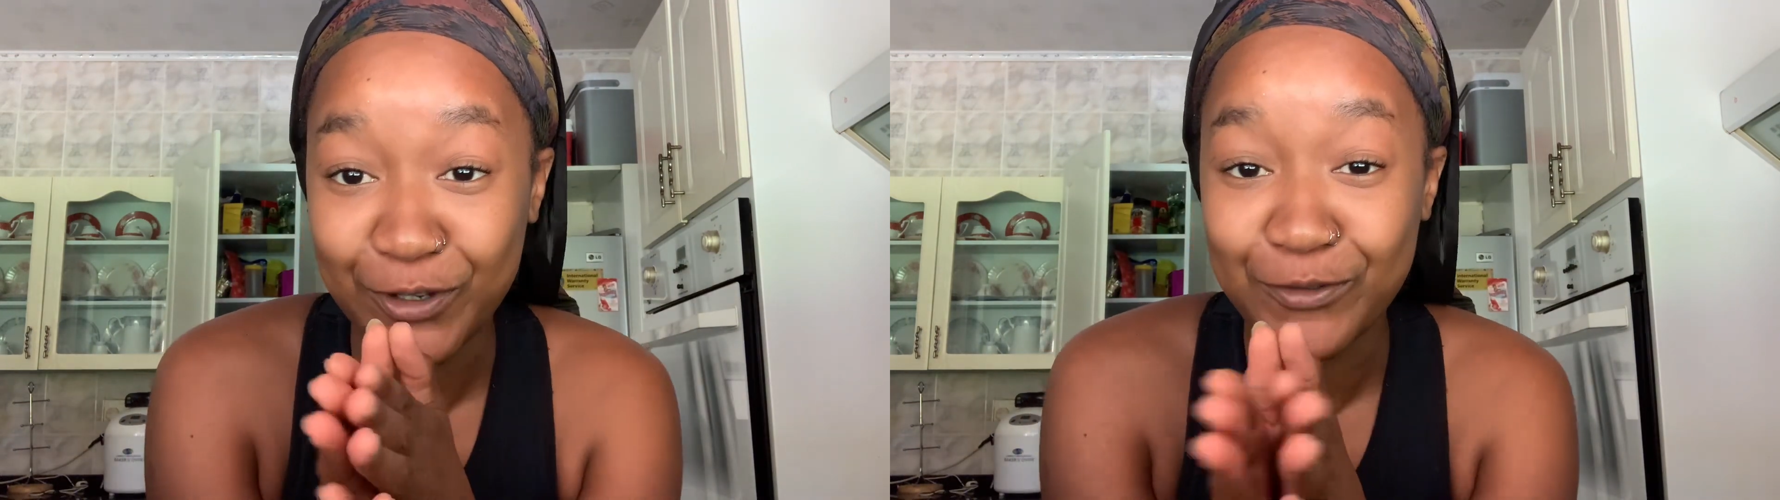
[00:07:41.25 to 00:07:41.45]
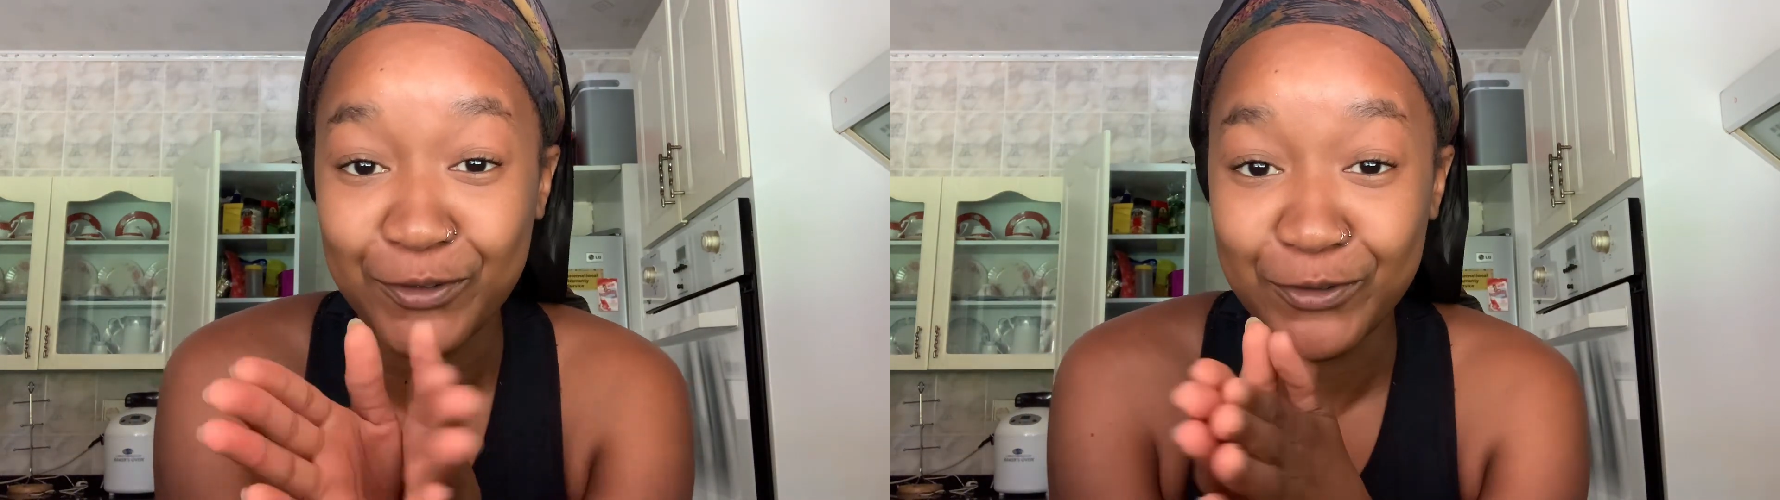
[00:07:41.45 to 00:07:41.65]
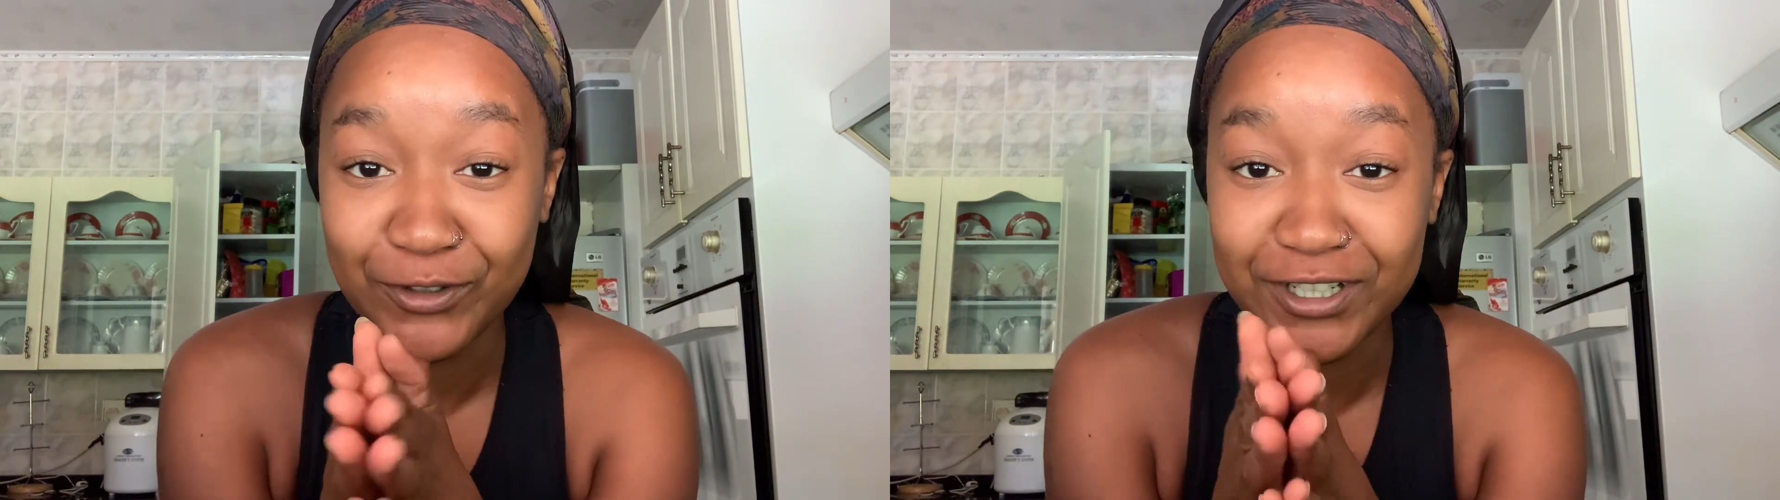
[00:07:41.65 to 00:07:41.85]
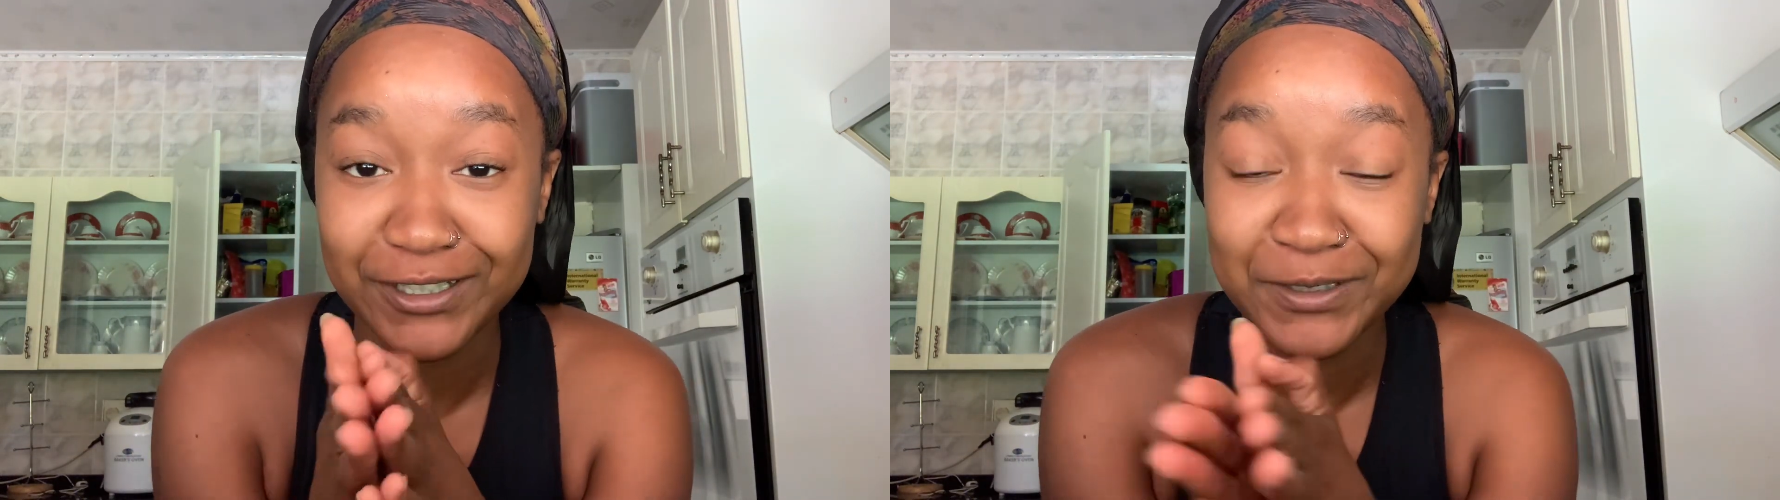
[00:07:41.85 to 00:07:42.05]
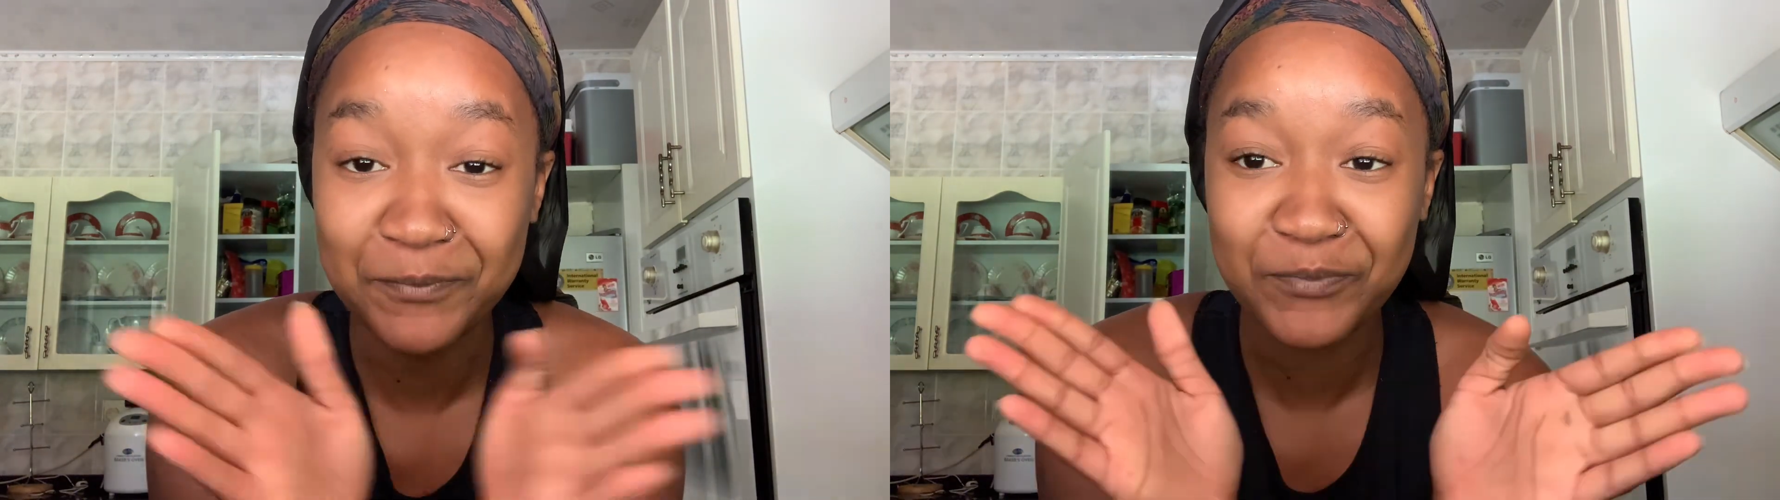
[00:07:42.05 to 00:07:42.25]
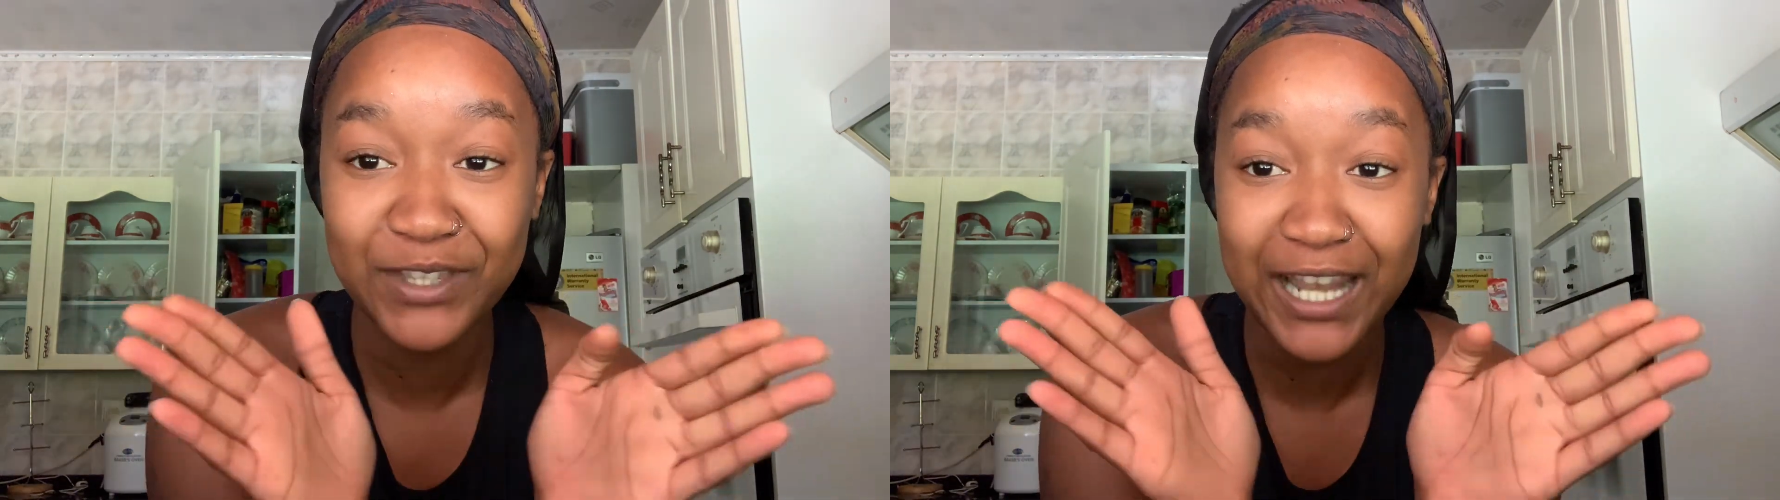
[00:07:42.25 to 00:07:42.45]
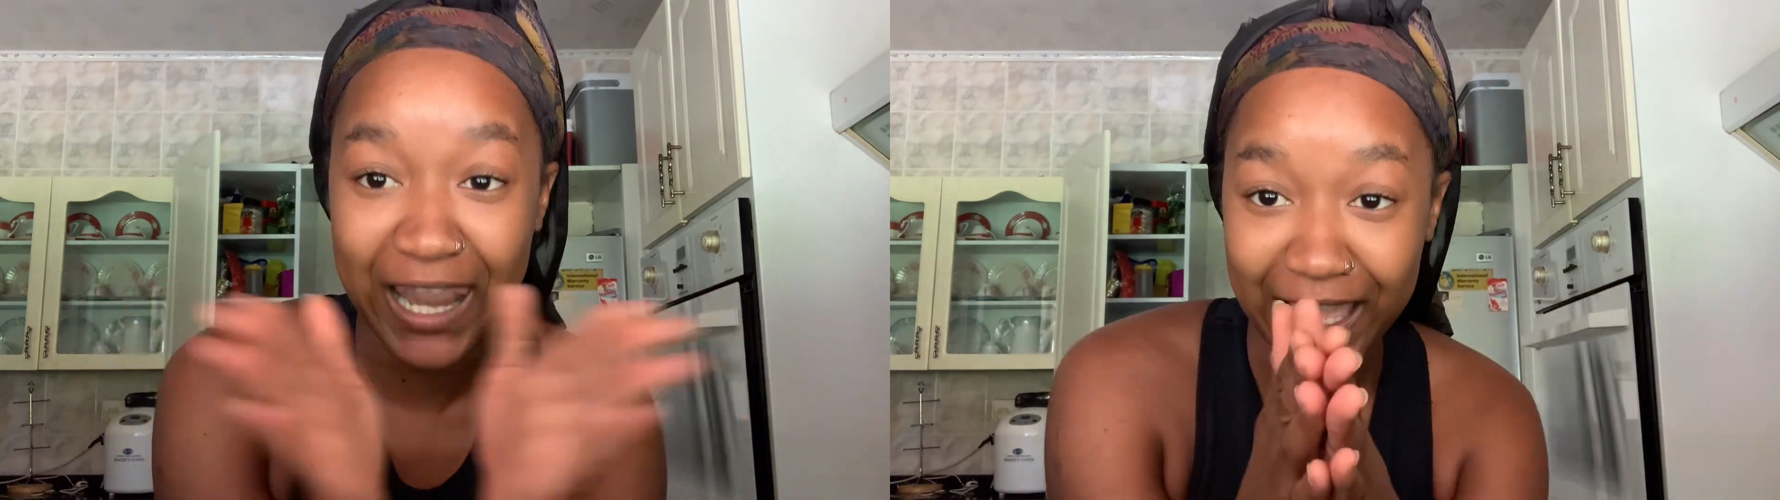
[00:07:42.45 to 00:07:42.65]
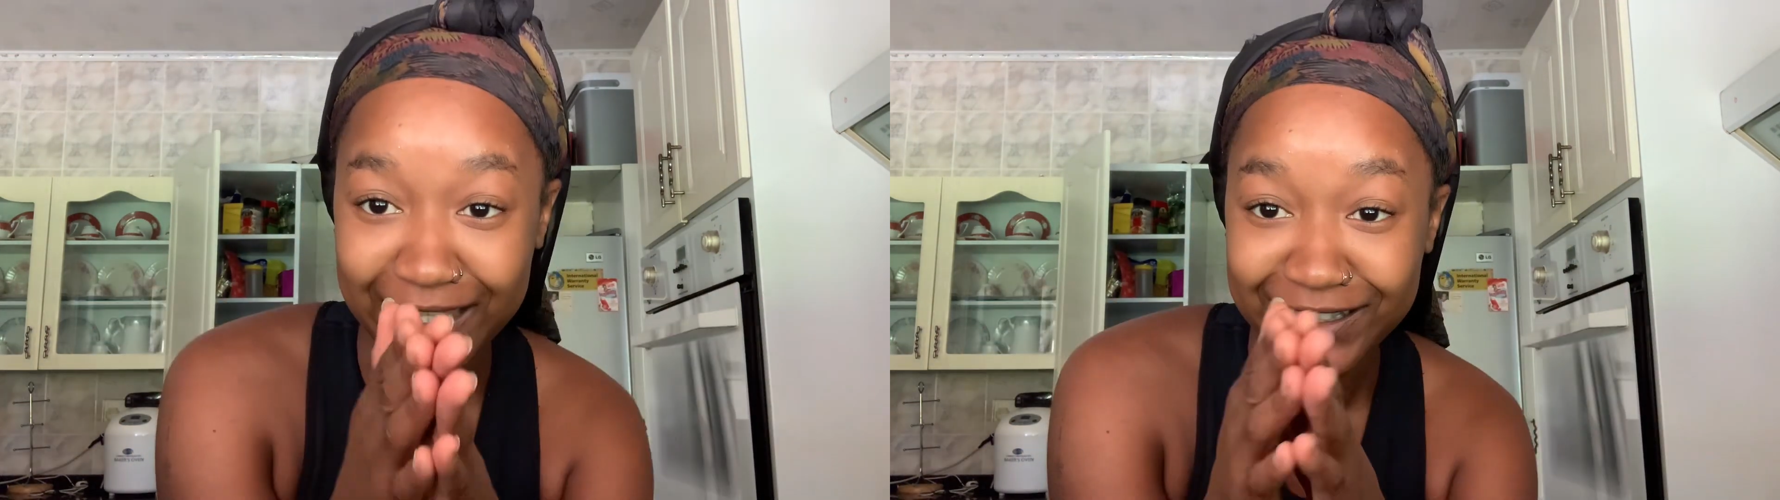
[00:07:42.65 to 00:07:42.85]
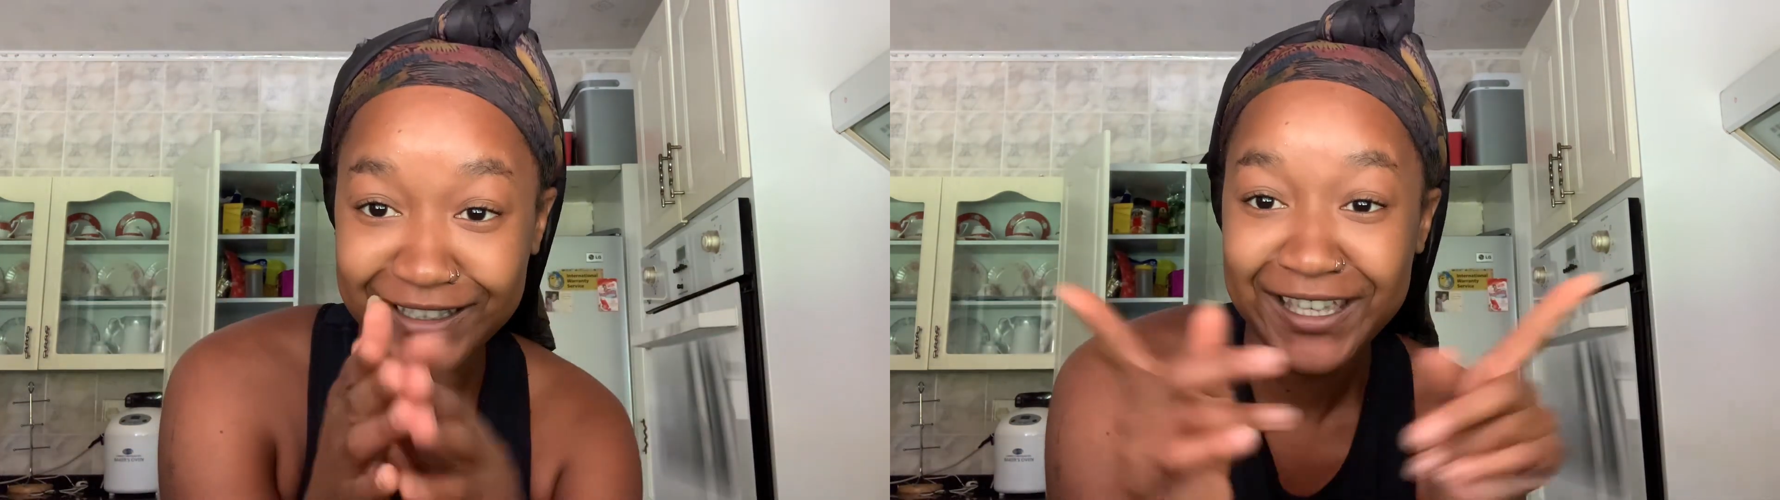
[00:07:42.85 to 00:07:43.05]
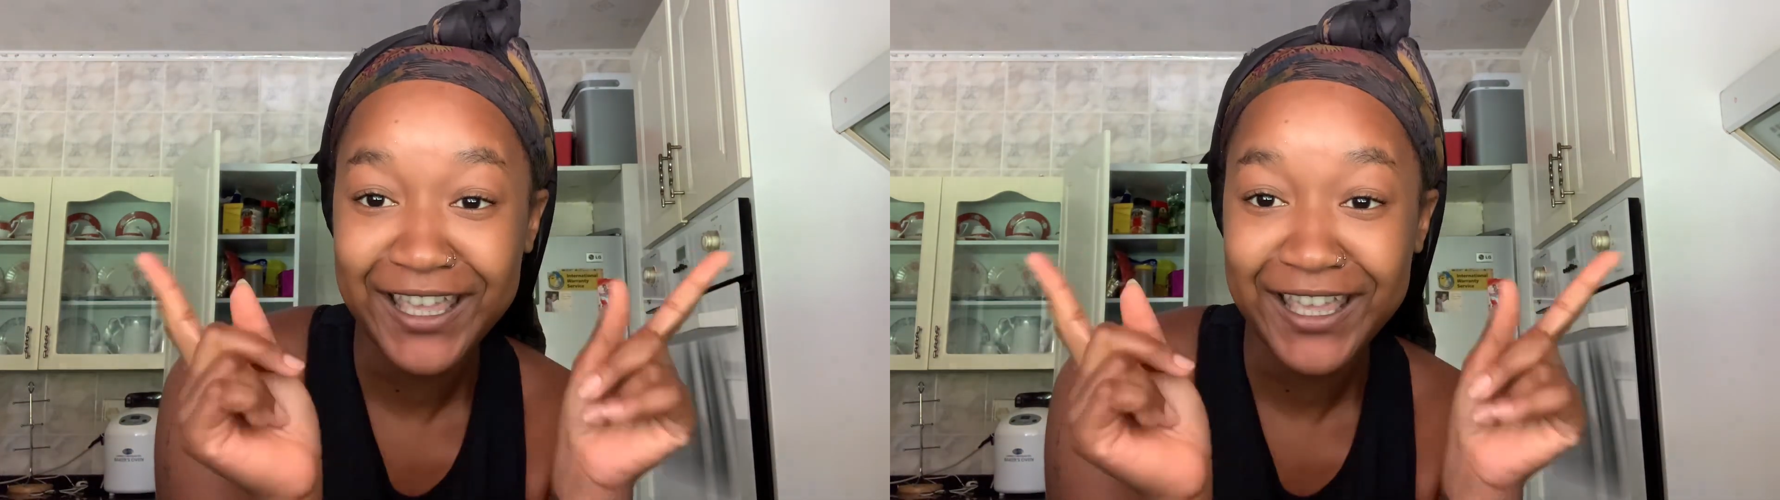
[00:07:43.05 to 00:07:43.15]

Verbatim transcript: a roadrunner, like,